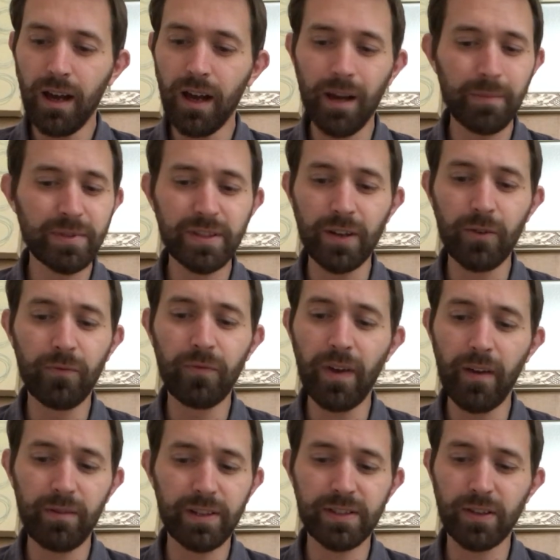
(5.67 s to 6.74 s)
I'm so
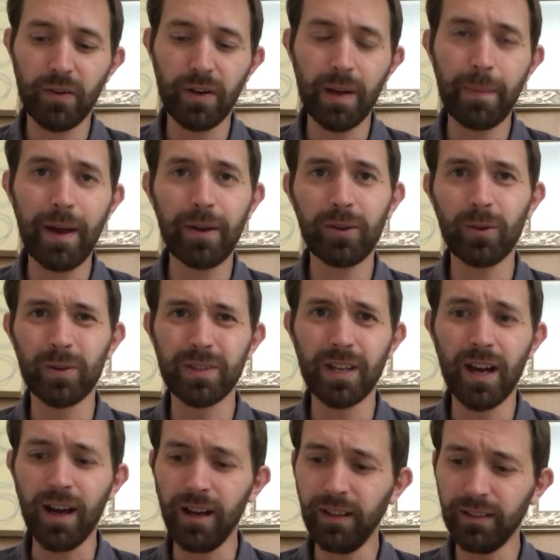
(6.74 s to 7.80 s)
very sorry about your
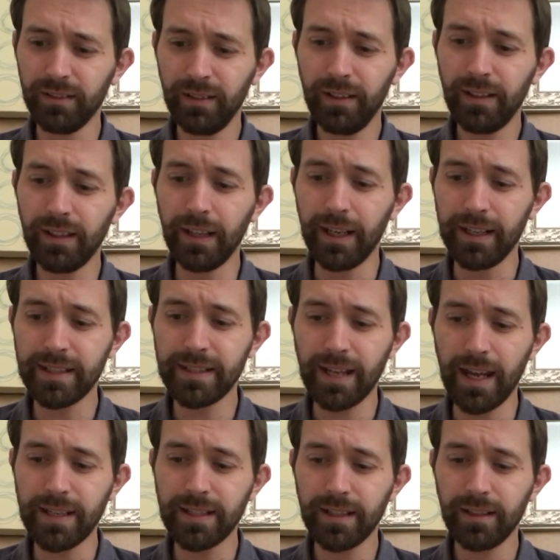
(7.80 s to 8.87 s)
Da, Lily
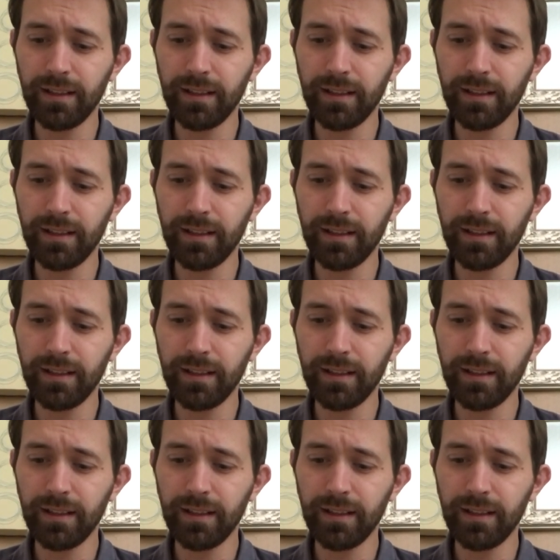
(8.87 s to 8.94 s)
said.